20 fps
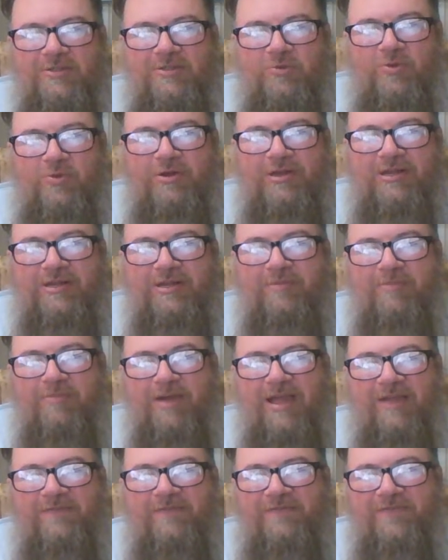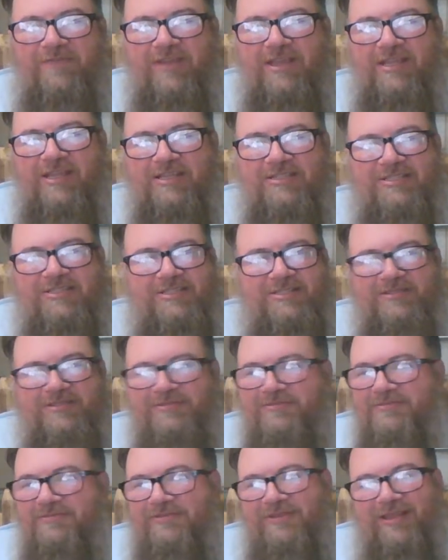she wanted to buy fish,
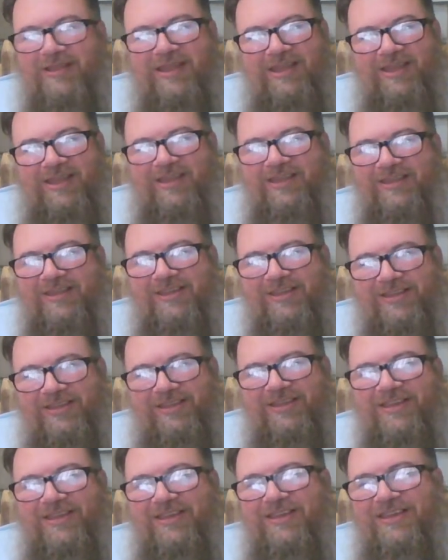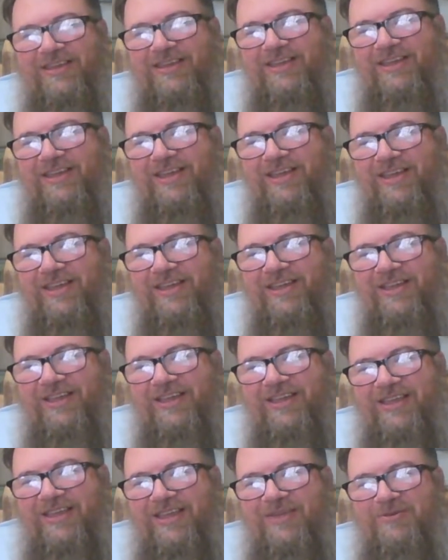it
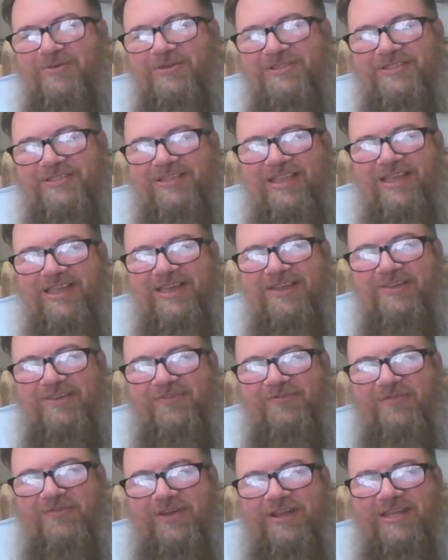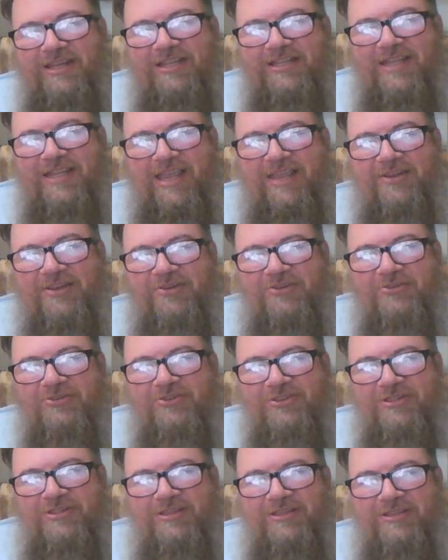was funny taking her
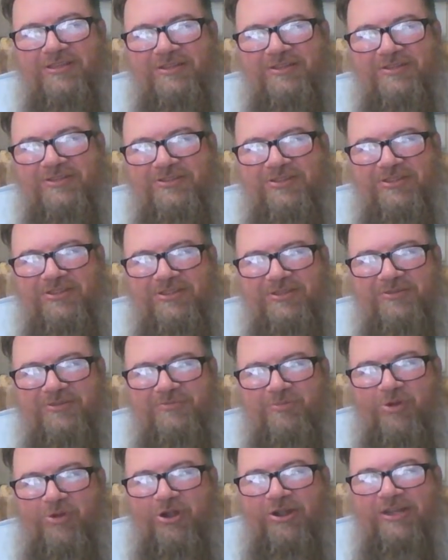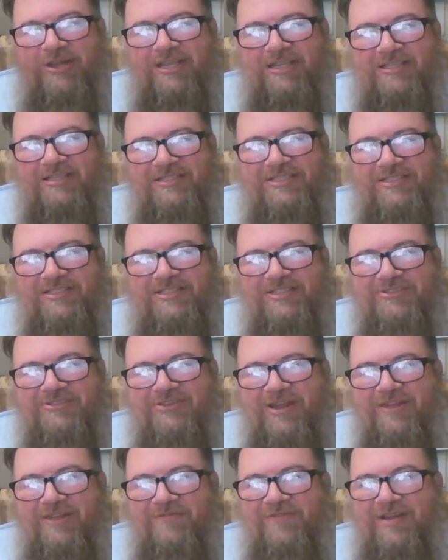to the markets to
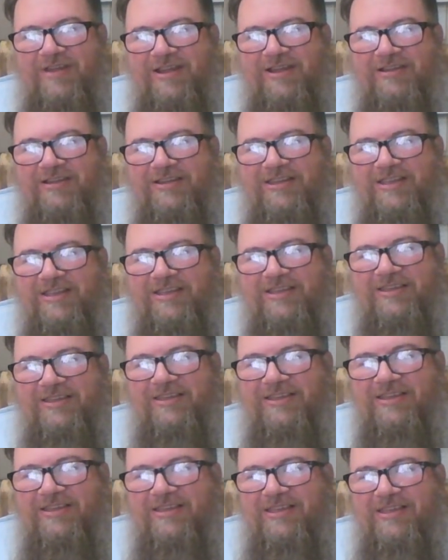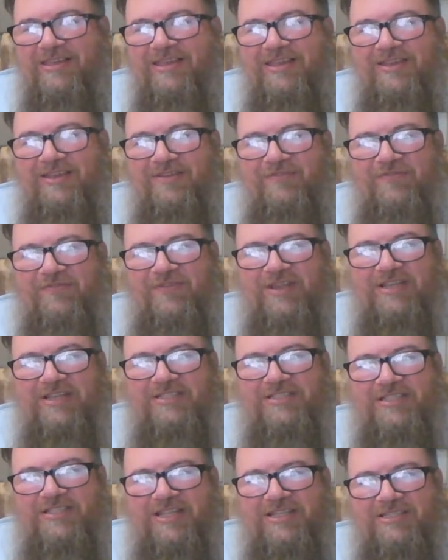try to find
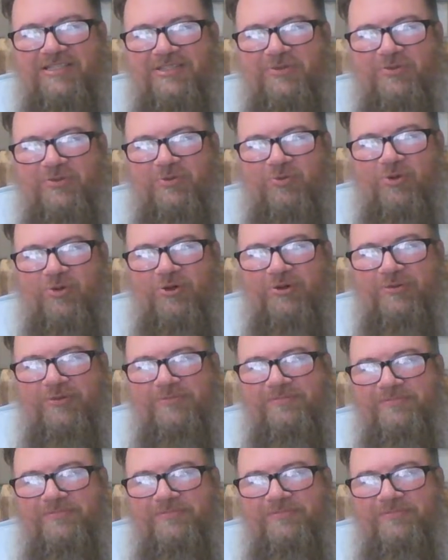fish that she would want.